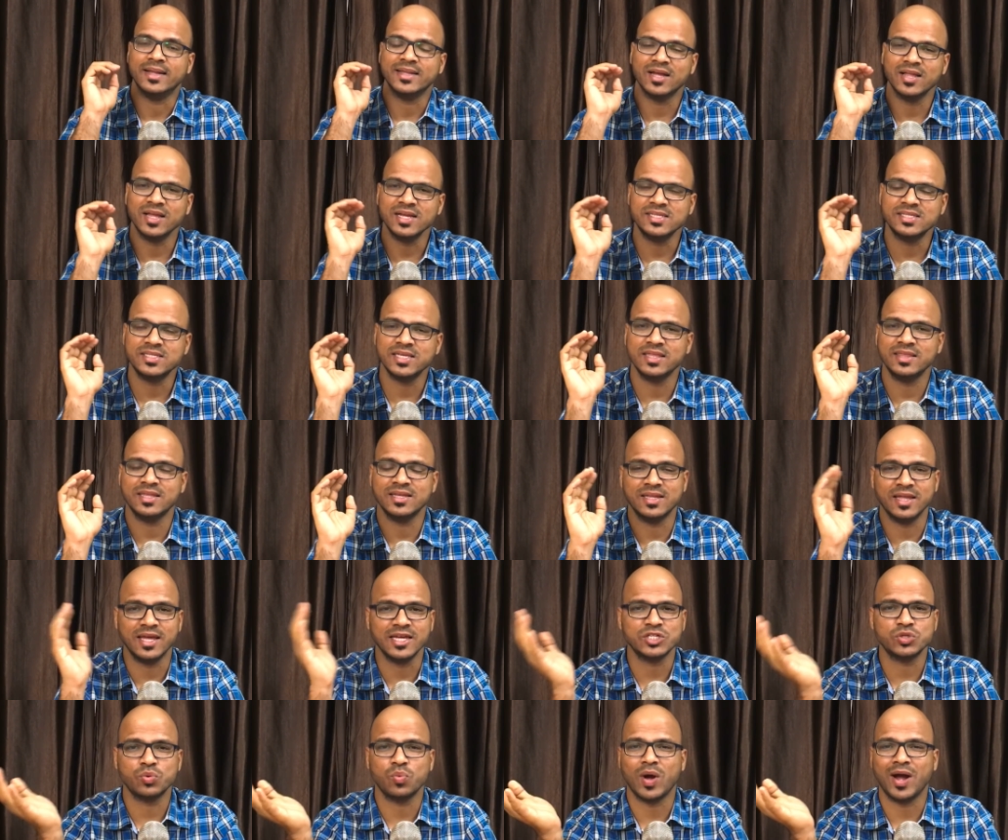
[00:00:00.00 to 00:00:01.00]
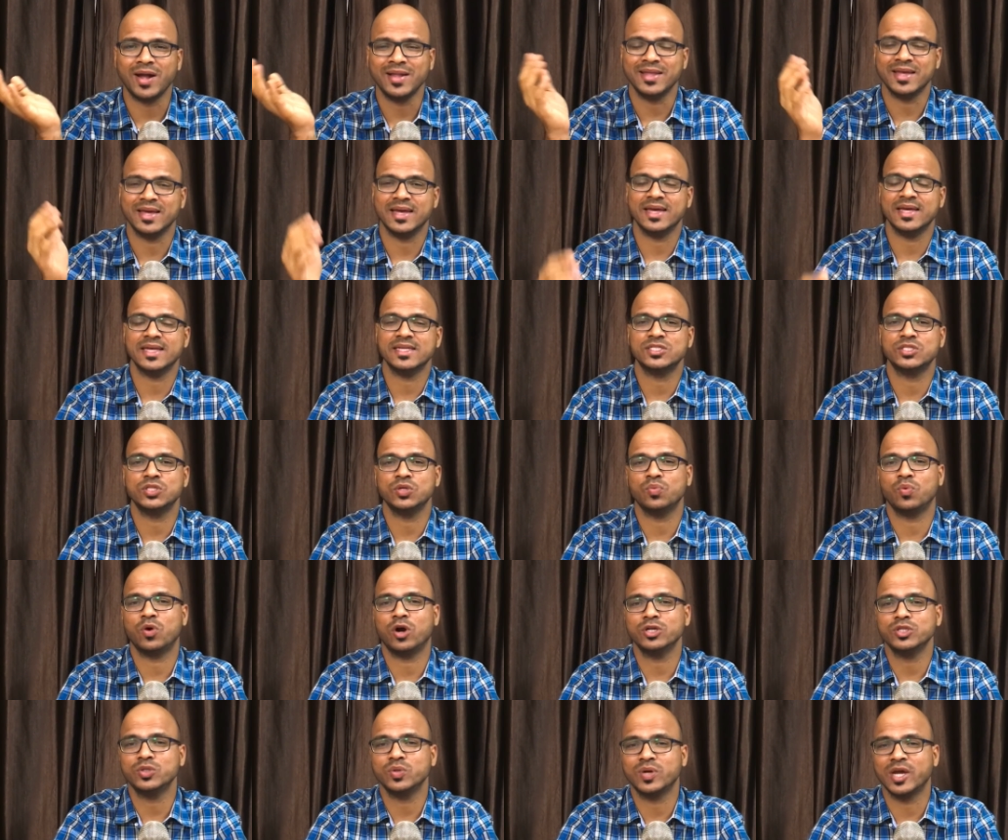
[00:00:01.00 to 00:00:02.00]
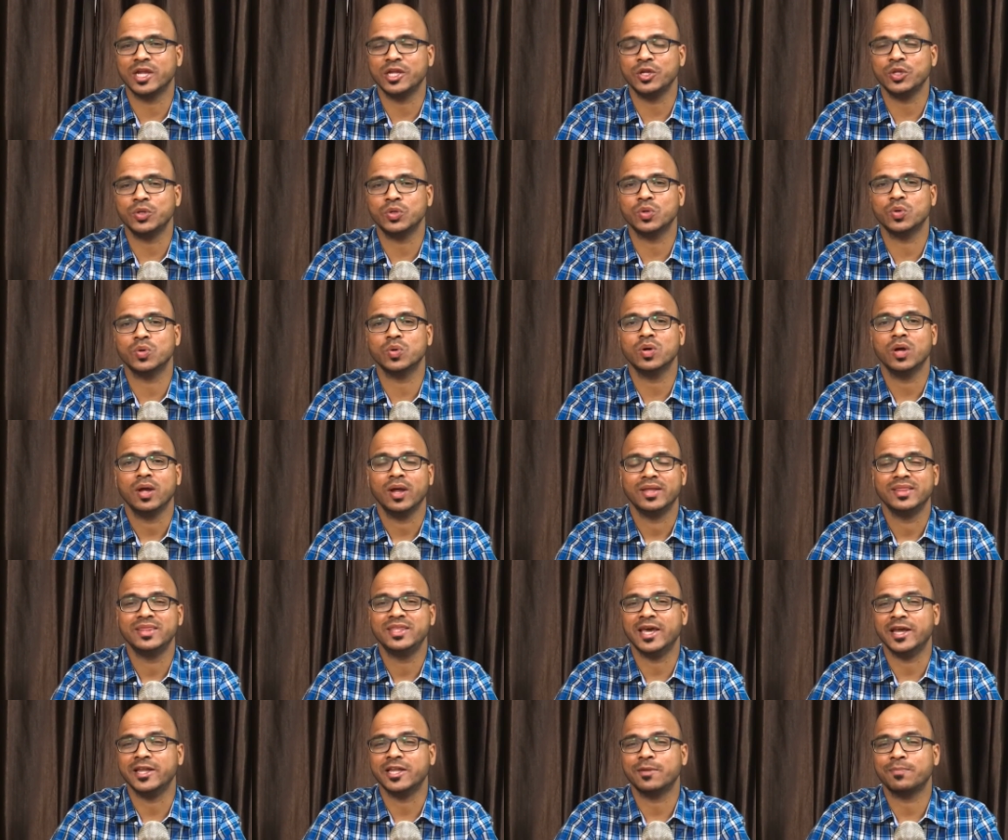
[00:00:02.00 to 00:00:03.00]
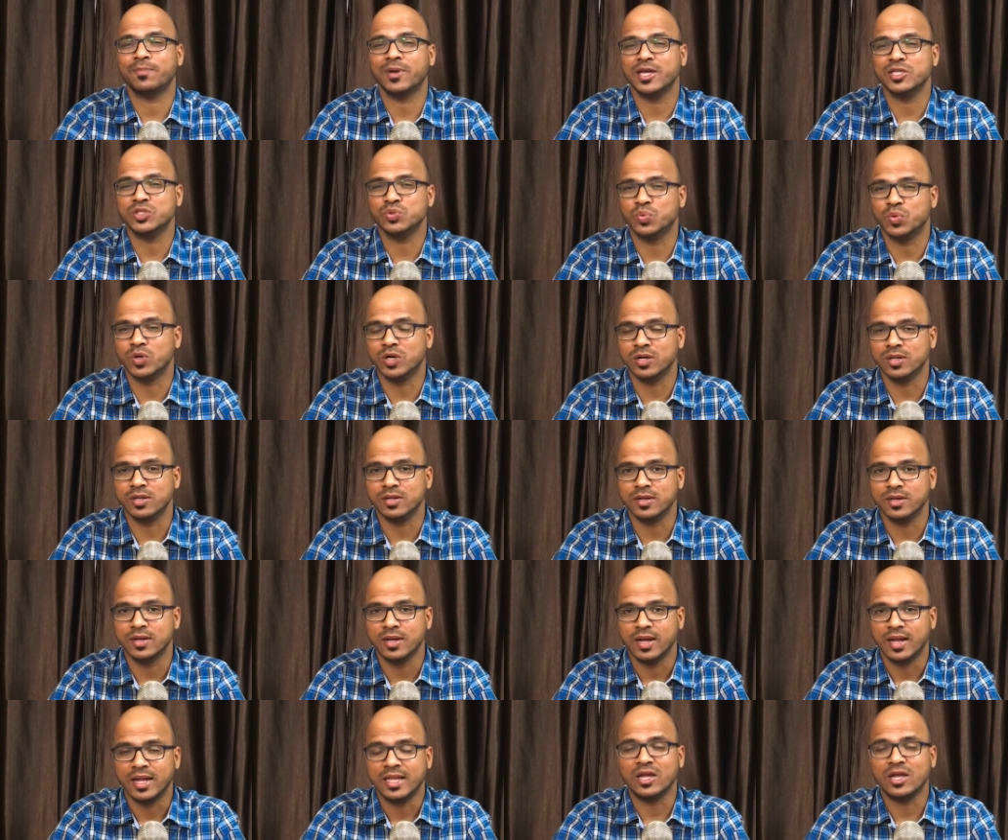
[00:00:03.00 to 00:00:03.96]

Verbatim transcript: Now, let's say the next one is you want to get into the enterprise world.